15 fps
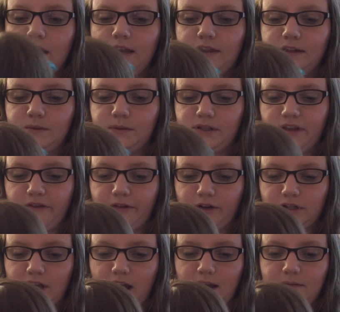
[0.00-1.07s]
This was the
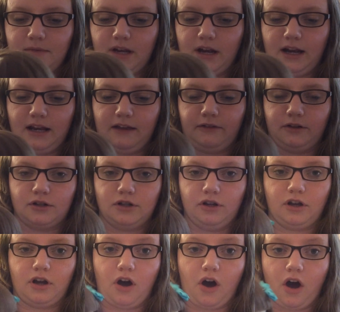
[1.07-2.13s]
first time that I ever
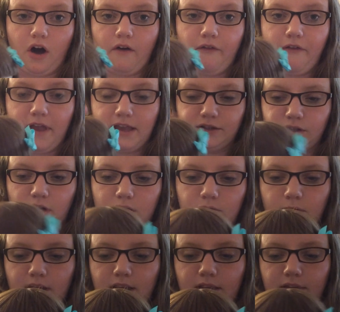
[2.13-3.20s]
took off a stock
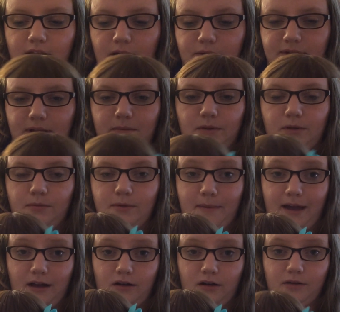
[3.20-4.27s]
wig that I was able to put
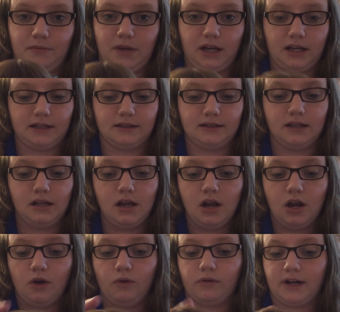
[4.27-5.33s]
back on, because
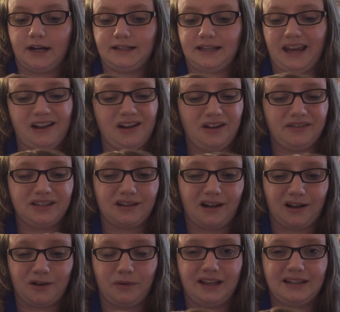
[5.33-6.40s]
when I take off
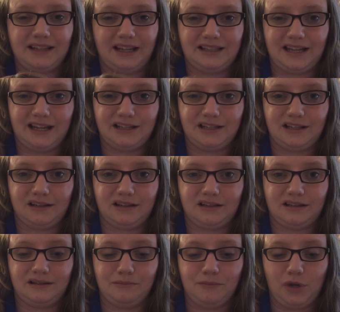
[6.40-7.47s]
stock wigs, I tend to
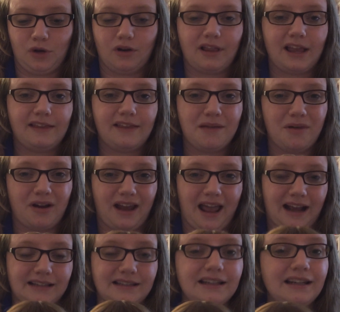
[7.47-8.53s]
mutilate them on
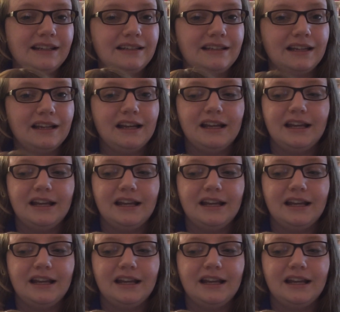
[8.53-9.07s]
accident.